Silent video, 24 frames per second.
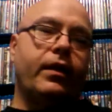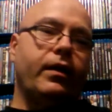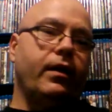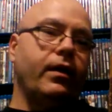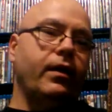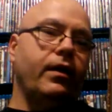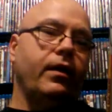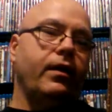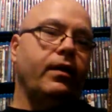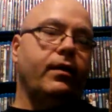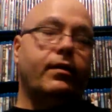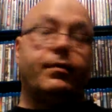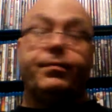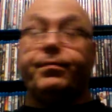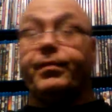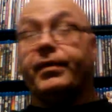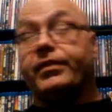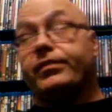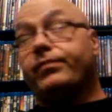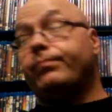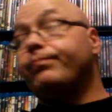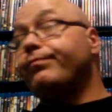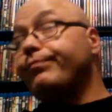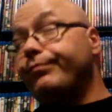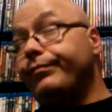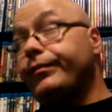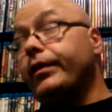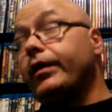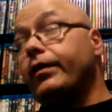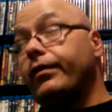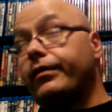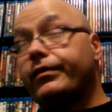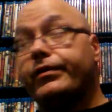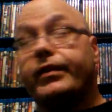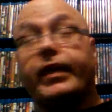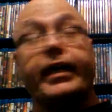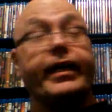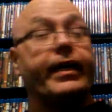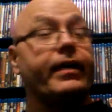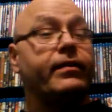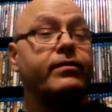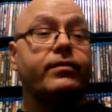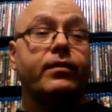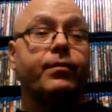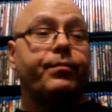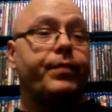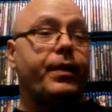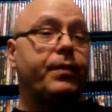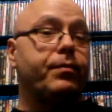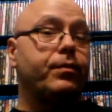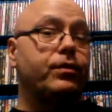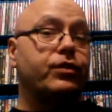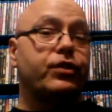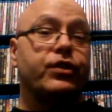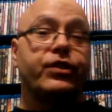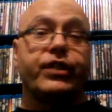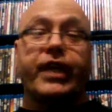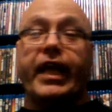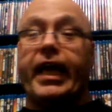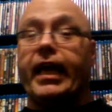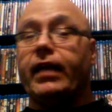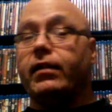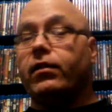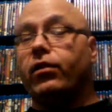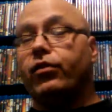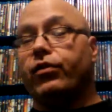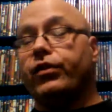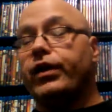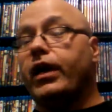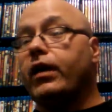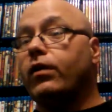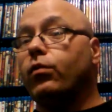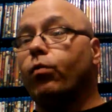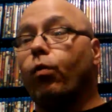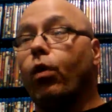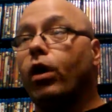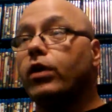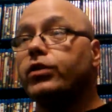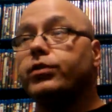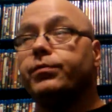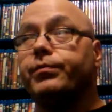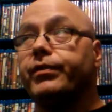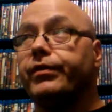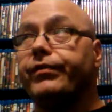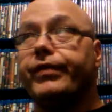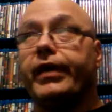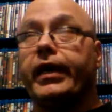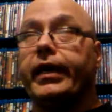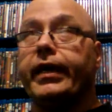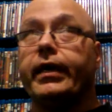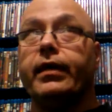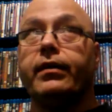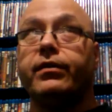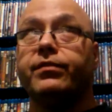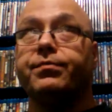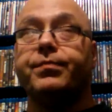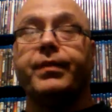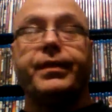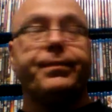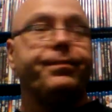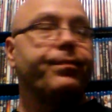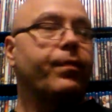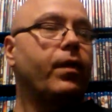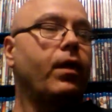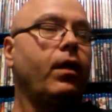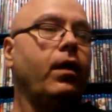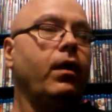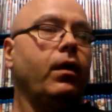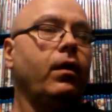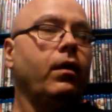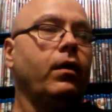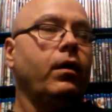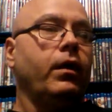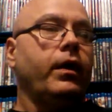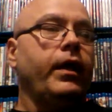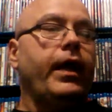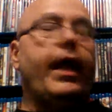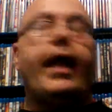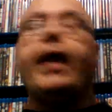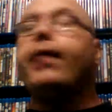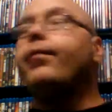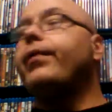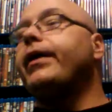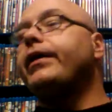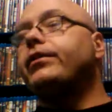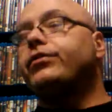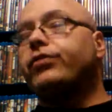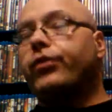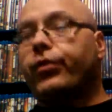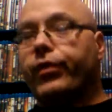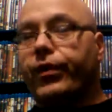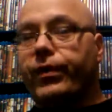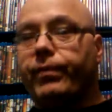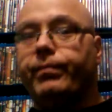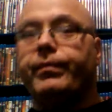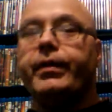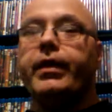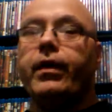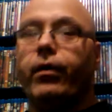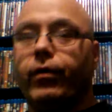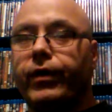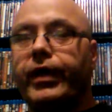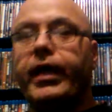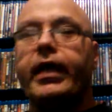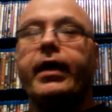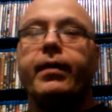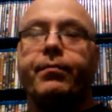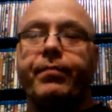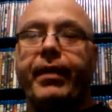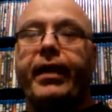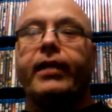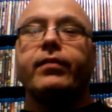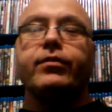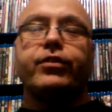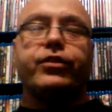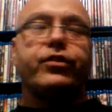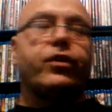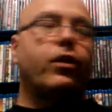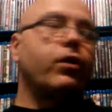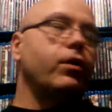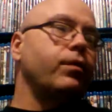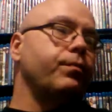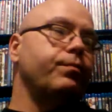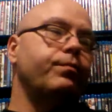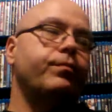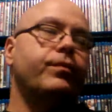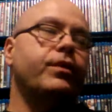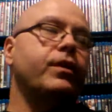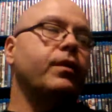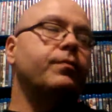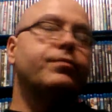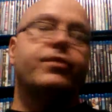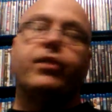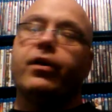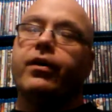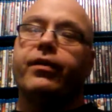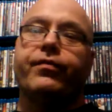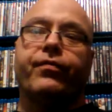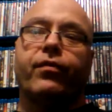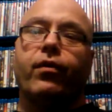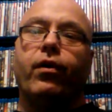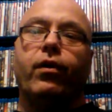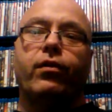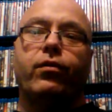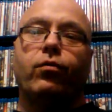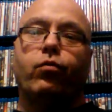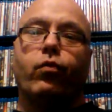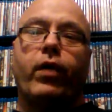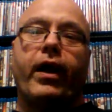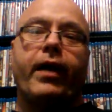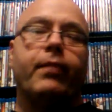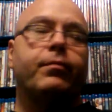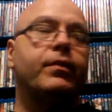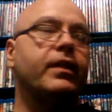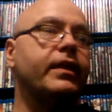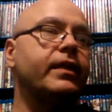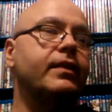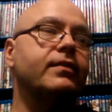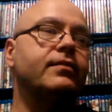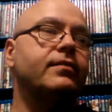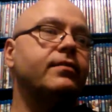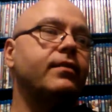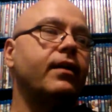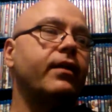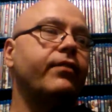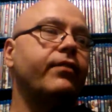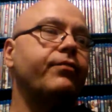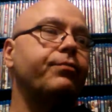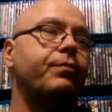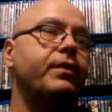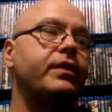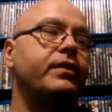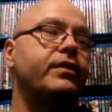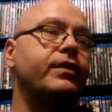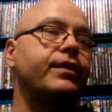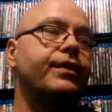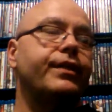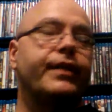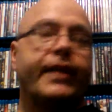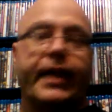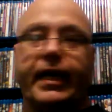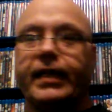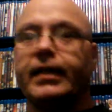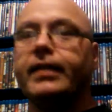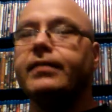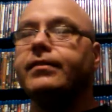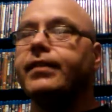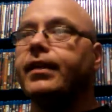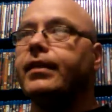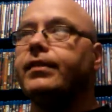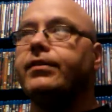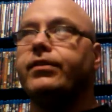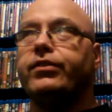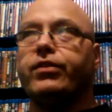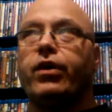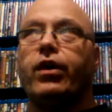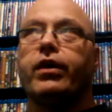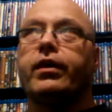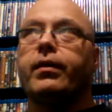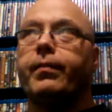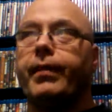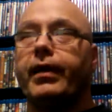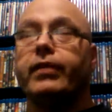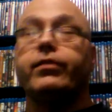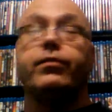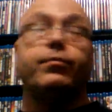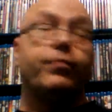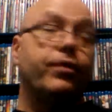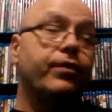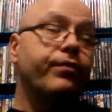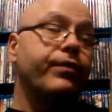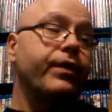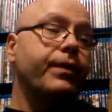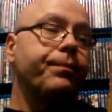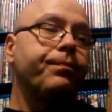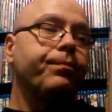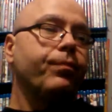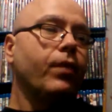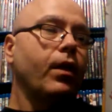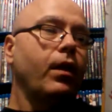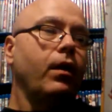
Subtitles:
but I guess some people just can't learn how to watch a movie, I guess. But anyway, so getting back start. I'm sorry for all the rambling and stuff, but yeah, let's get to talking about the movie.